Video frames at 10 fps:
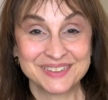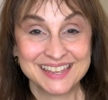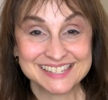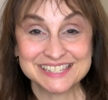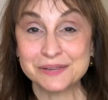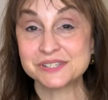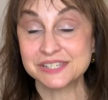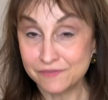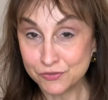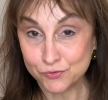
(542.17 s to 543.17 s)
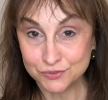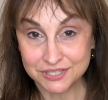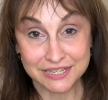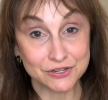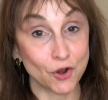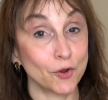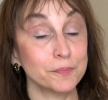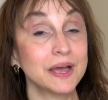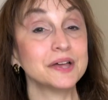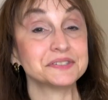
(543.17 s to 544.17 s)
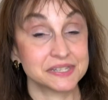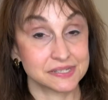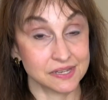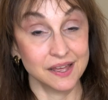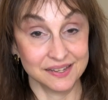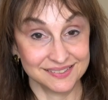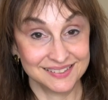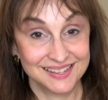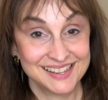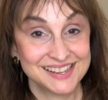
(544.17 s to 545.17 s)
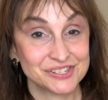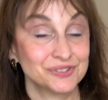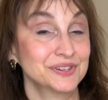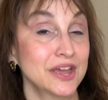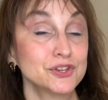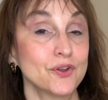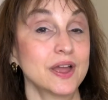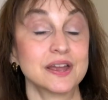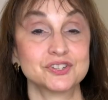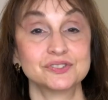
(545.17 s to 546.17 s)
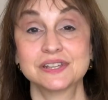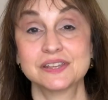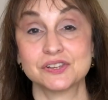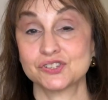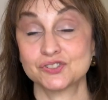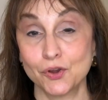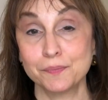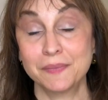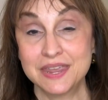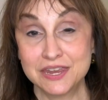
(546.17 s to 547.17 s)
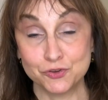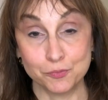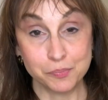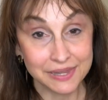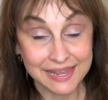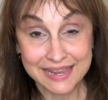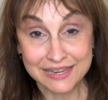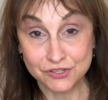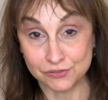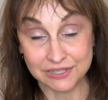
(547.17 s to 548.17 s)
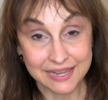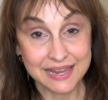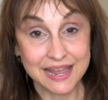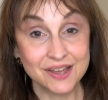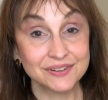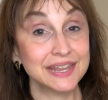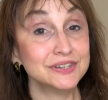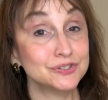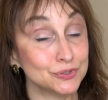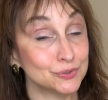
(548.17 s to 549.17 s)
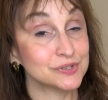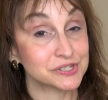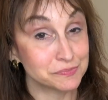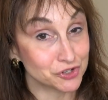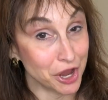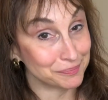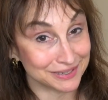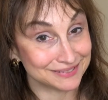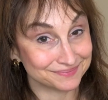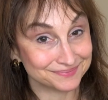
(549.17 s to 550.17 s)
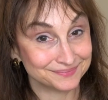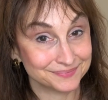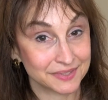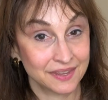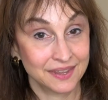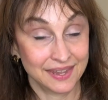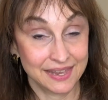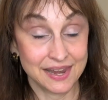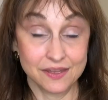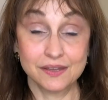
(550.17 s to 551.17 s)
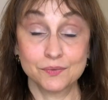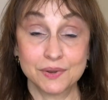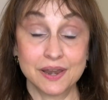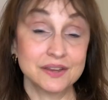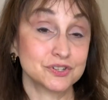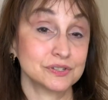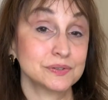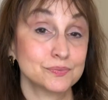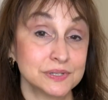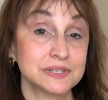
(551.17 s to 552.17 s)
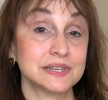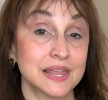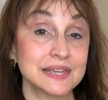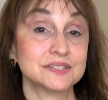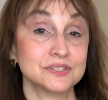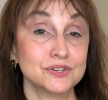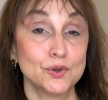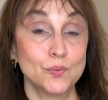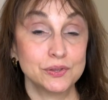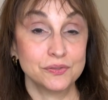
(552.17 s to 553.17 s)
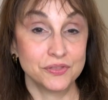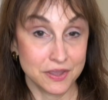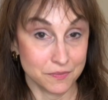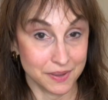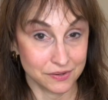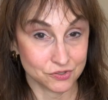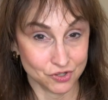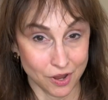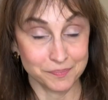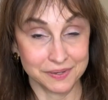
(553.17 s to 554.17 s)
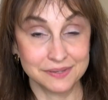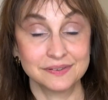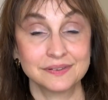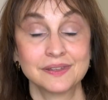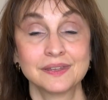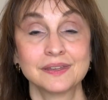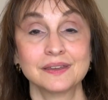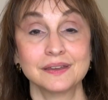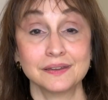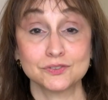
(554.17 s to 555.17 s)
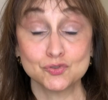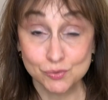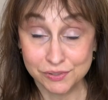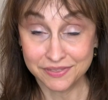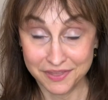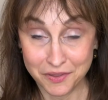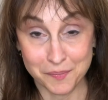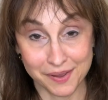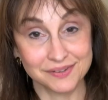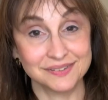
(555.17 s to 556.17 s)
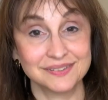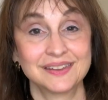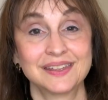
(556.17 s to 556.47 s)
Steps 7 through 10 are about design. So now you're actually going to start making your plan, your layout, and do some shopping. And I would actually really like to know what you think about shopping. Truly think about it.